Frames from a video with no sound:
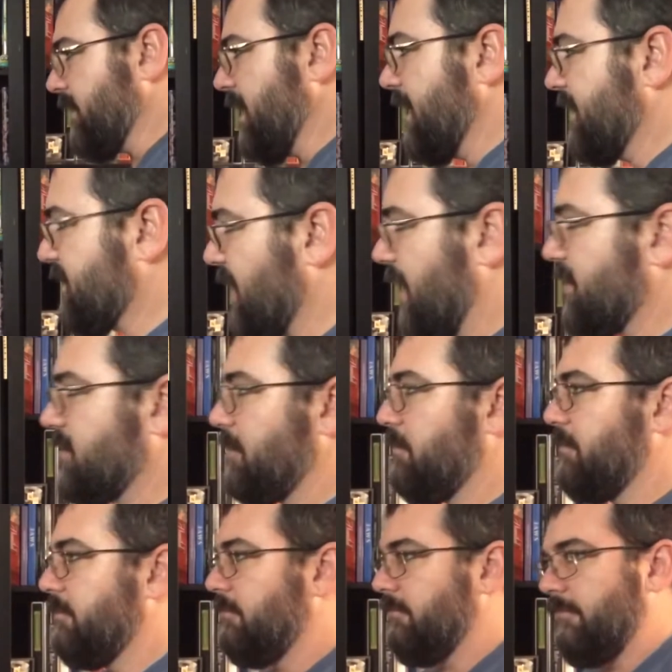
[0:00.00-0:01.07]
it's got
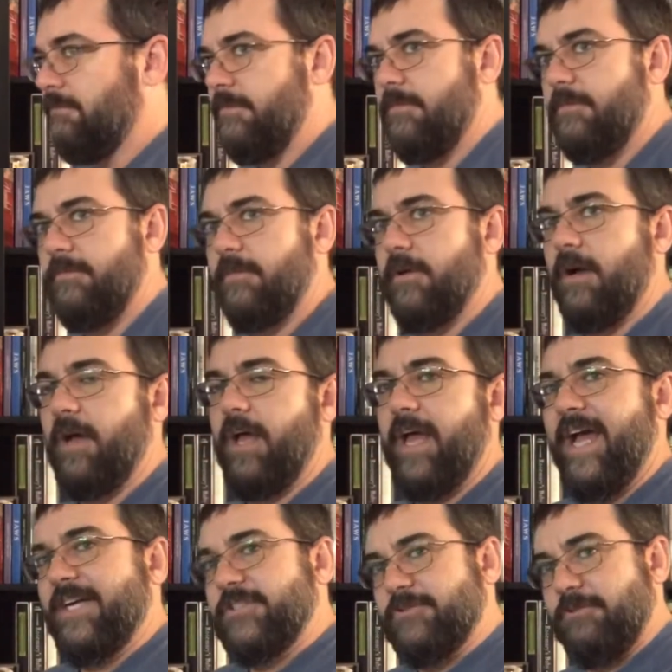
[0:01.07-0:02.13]
some
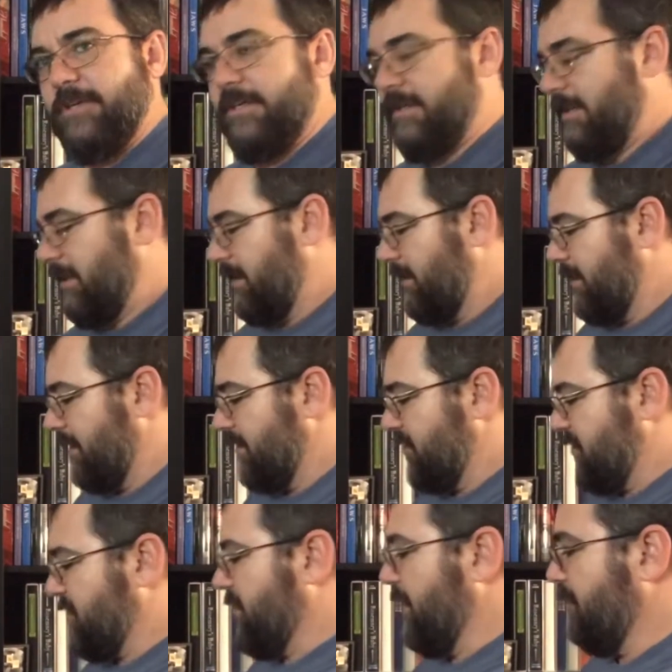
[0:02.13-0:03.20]
extra
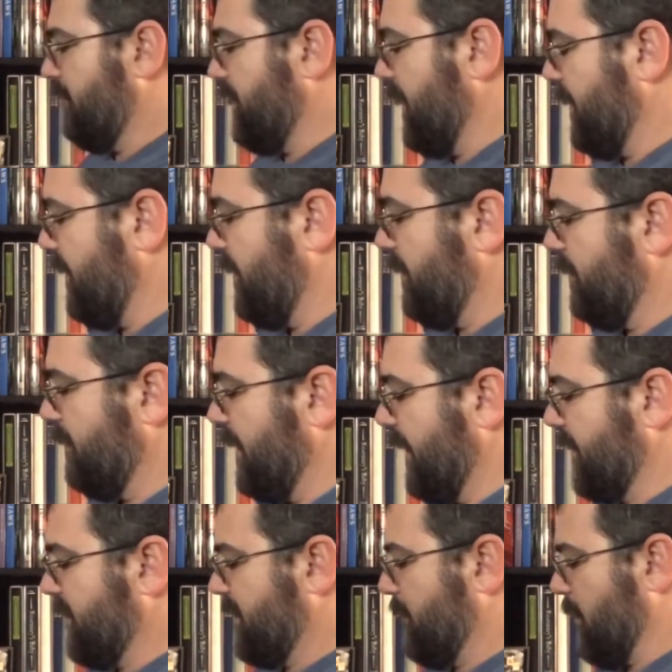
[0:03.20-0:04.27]
stuff in here
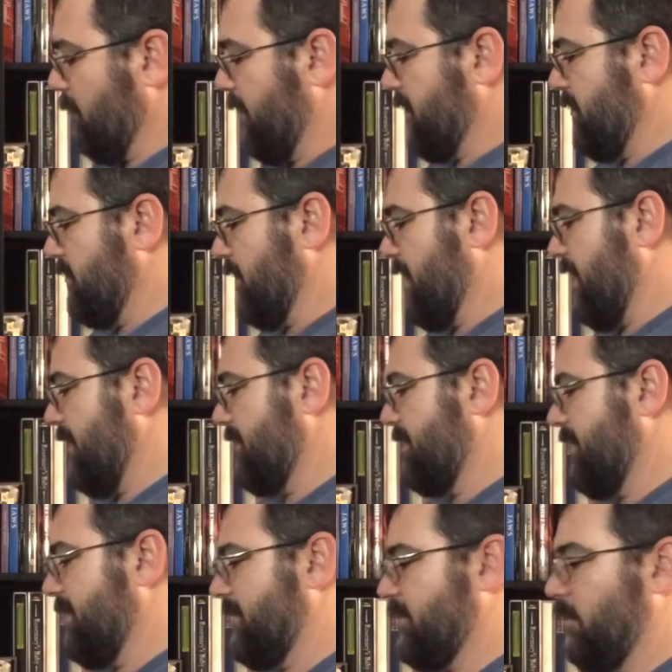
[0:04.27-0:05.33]
and some original content as